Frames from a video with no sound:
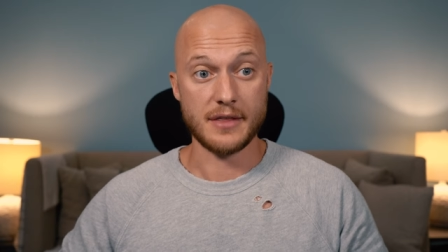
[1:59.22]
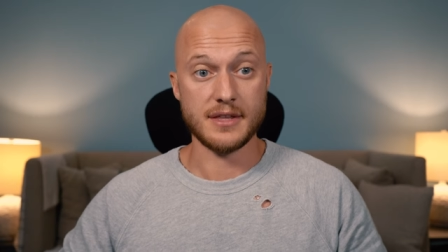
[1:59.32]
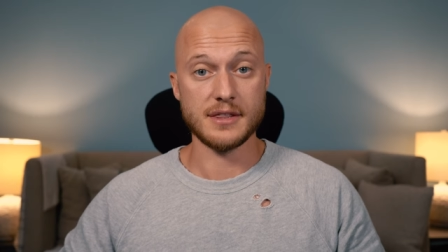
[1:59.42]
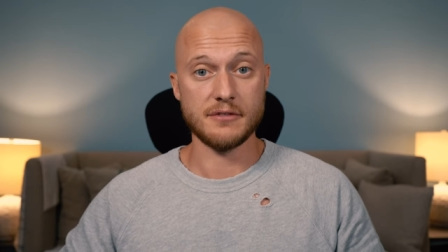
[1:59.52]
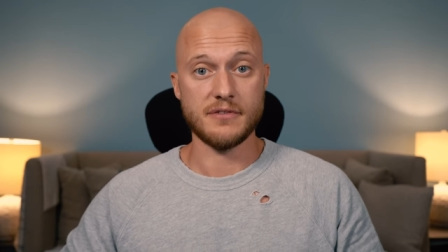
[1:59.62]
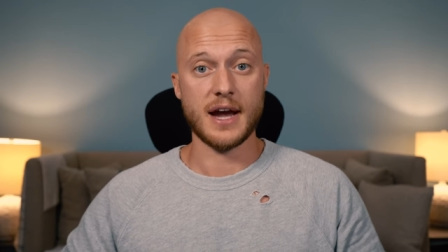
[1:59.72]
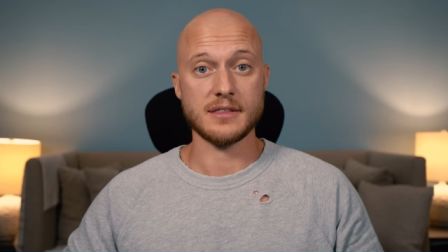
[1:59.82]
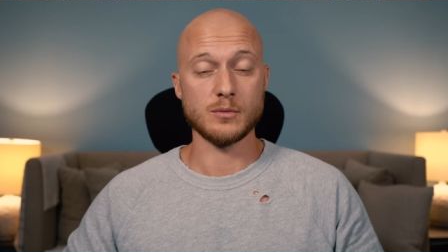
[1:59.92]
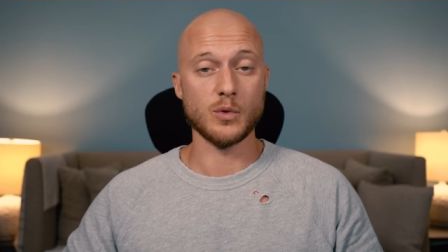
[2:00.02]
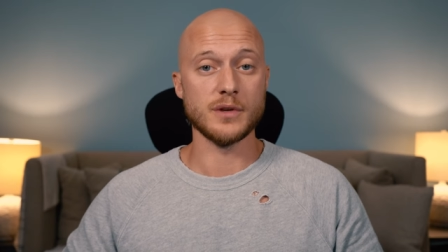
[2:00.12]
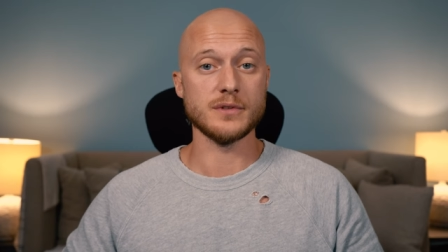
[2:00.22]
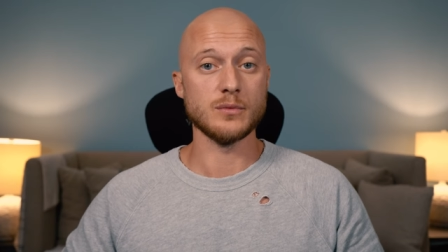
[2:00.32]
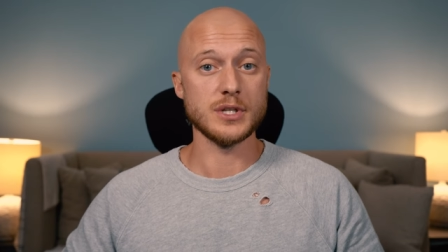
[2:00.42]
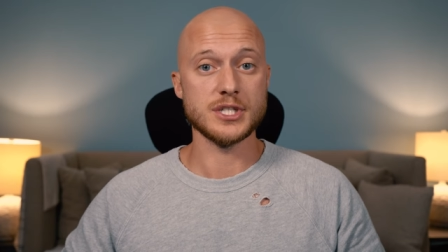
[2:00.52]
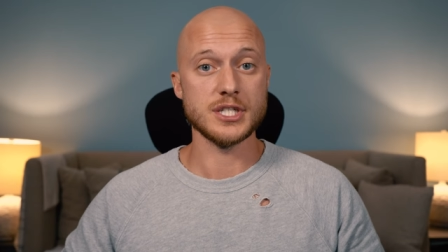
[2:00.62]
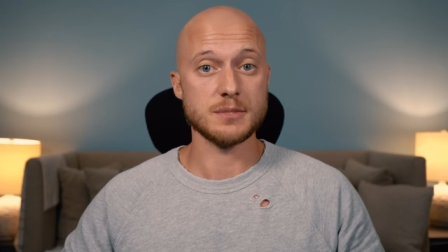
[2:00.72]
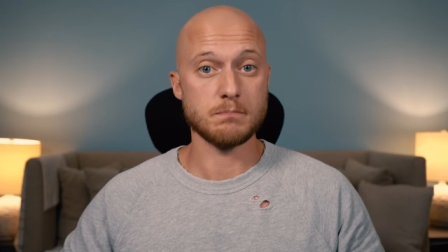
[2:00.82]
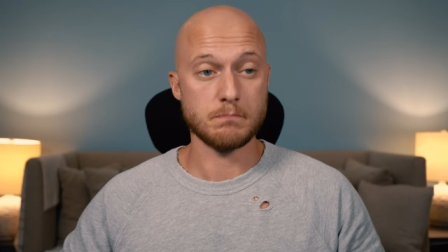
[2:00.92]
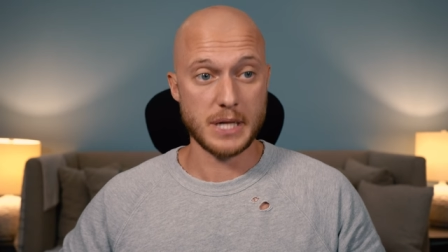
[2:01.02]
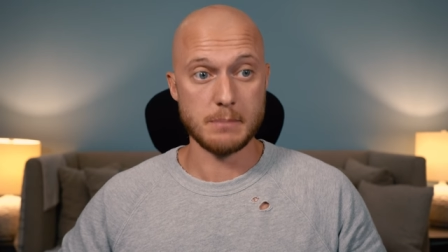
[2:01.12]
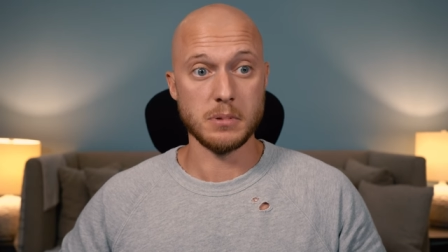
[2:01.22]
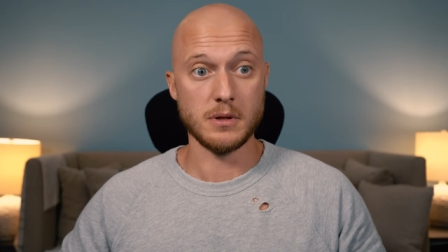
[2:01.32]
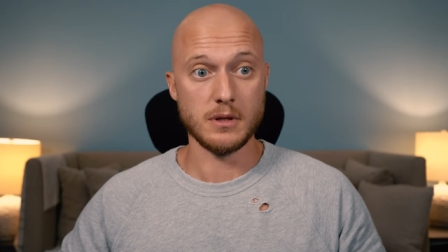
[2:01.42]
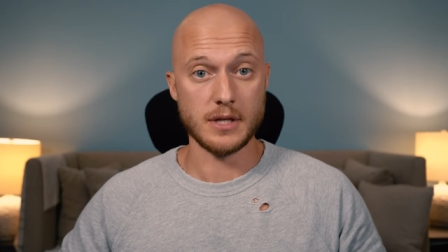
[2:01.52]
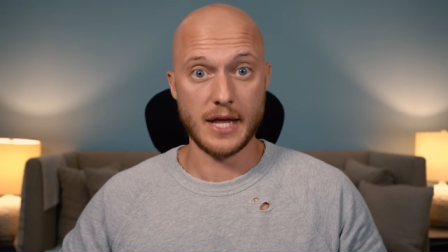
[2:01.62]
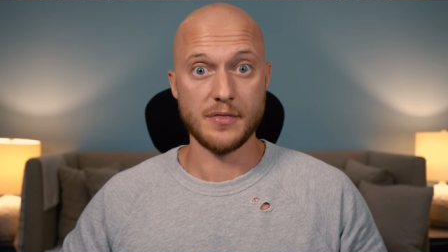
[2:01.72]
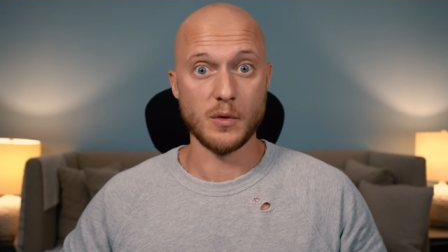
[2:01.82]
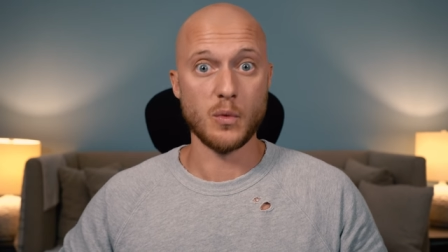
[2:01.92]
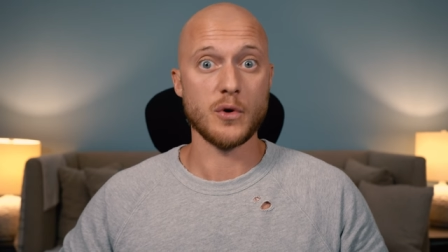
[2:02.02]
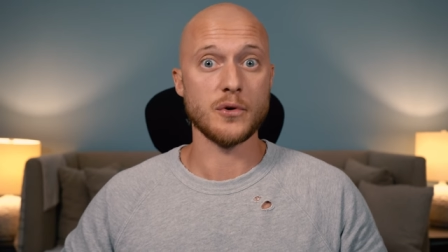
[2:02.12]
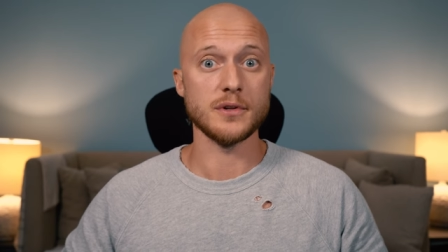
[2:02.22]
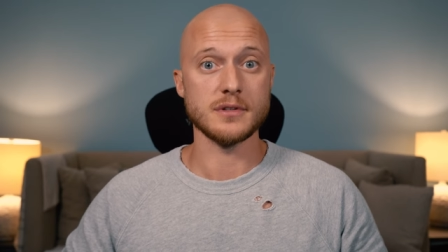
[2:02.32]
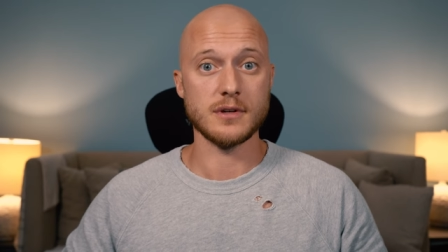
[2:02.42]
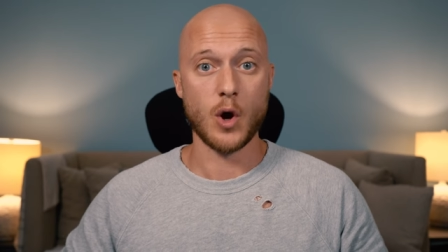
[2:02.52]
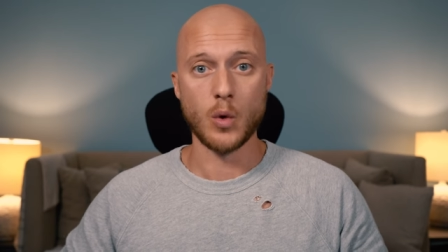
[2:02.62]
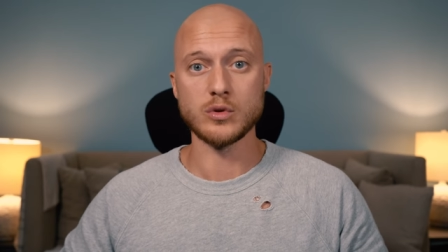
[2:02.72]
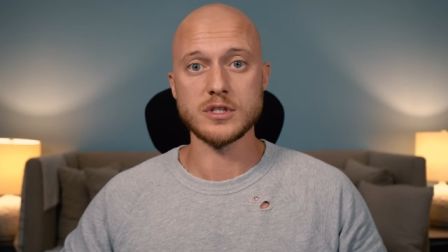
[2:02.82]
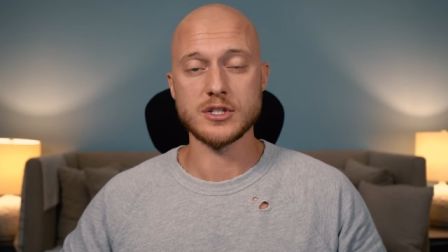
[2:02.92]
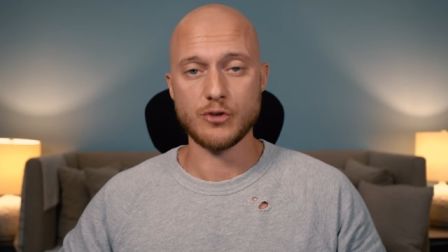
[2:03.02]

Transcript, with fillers: I think the fact that one of the richest people in the world owns